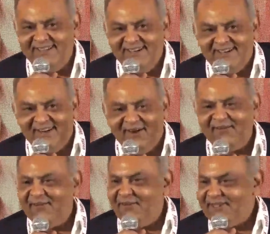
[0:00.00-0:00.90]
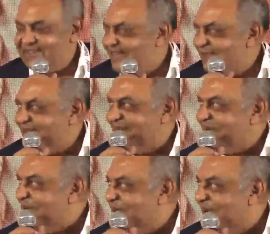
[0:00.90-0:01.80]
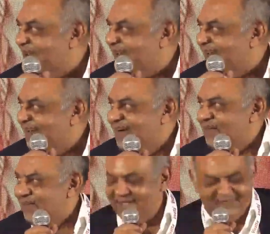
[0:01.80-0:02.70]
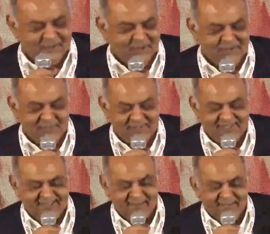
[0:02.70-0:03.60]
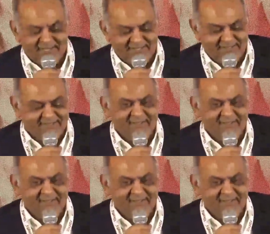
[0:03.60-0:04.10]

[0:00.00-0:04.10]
now, you know, it's difficult to make the choice, but that's the way it is.